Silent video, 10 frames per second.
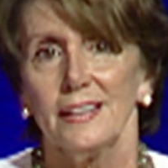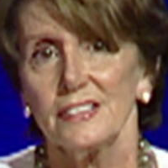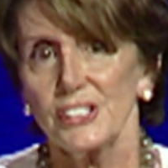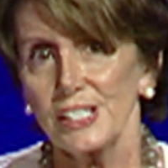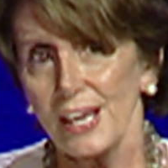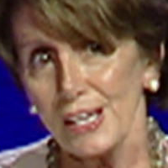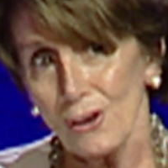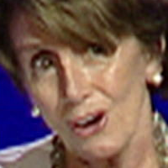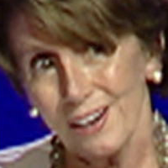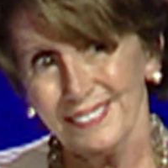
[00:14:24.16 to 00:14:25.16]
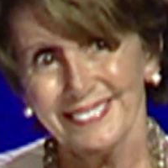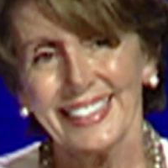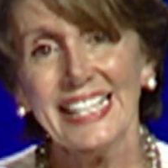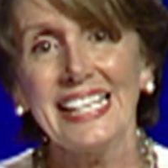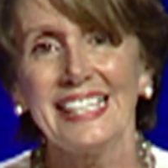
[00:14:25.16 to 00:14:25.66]

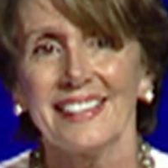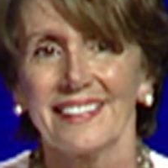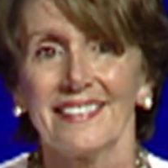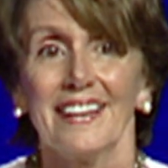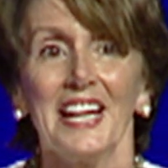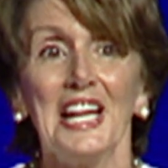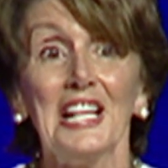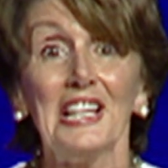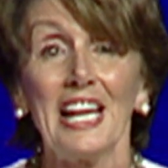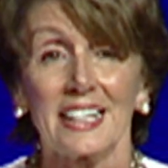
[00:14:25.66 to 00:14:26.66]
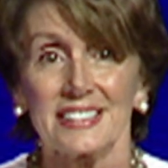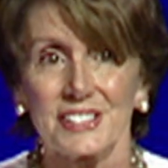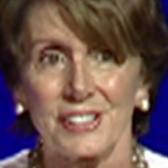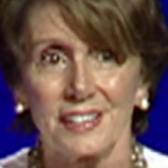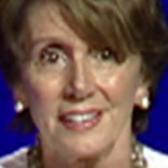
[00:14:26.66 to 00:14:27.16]
D-A-R-E, elect
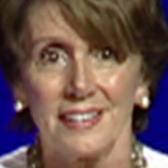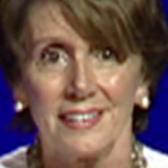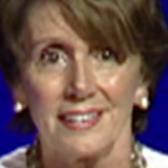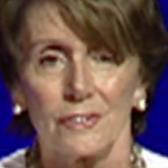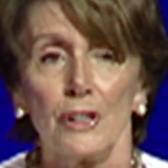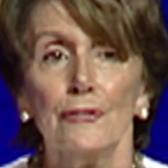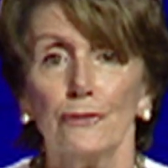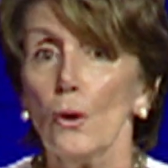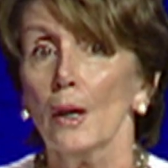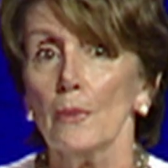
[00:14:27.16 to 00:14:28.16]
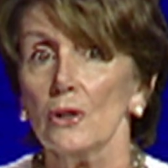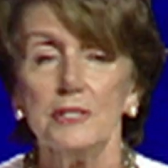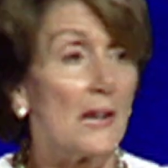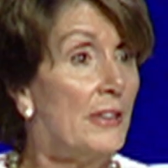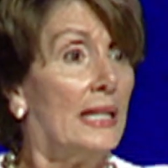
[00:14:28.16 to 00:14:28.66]
reformers
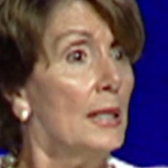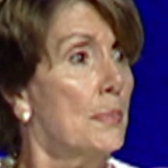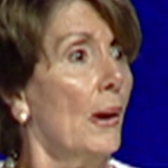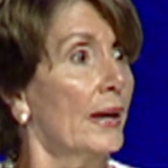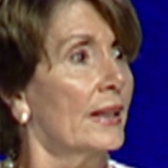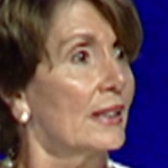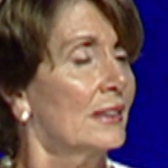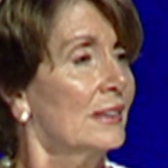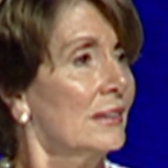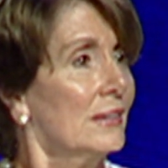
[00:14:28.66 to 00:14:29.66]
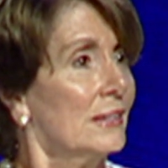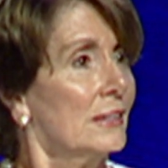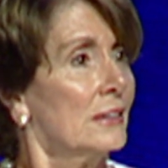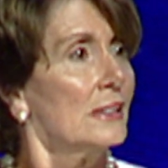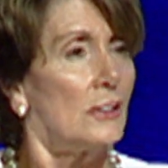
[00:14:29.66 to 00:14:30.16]
of any party
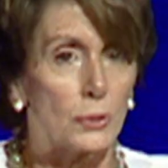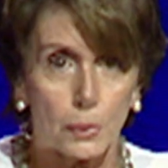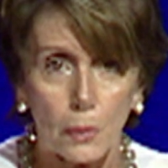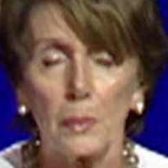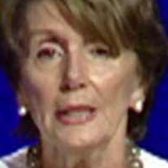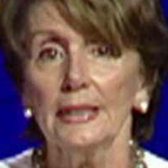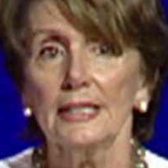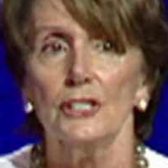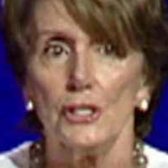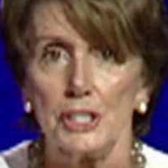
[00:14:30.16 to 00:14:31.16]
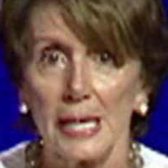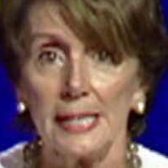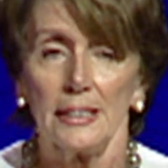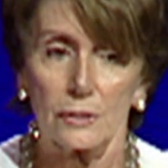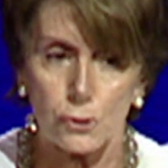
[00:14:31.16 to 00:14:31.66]
who are willing
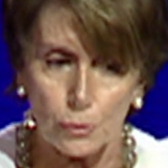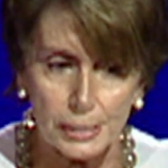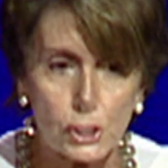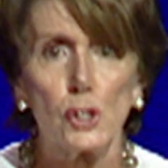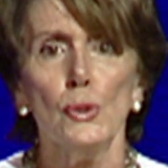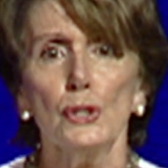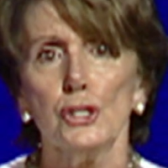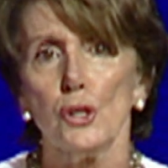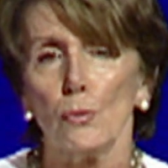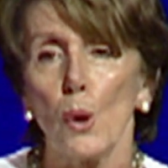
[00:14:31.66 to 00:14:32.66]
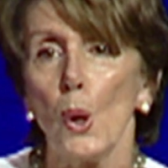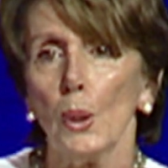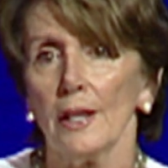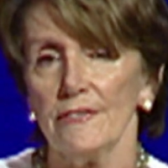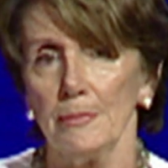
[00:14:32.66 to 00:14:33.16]
to reduce the
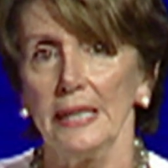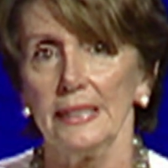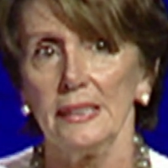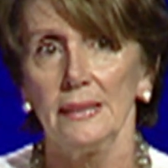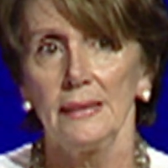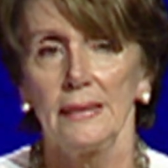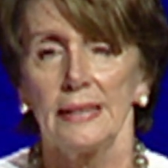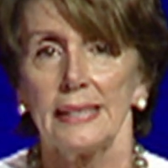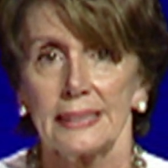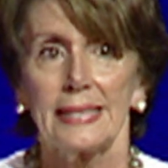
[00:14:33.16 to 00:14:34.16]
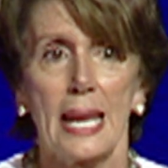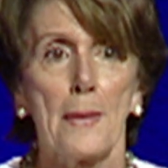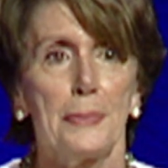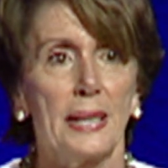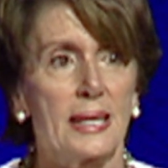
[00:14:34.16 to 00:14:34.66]
role of money in
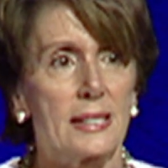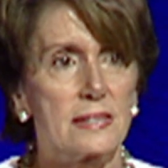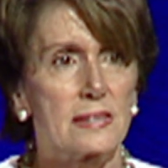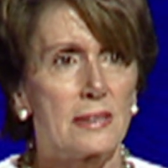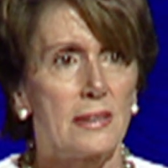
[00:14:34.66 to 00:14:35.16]
campaigns.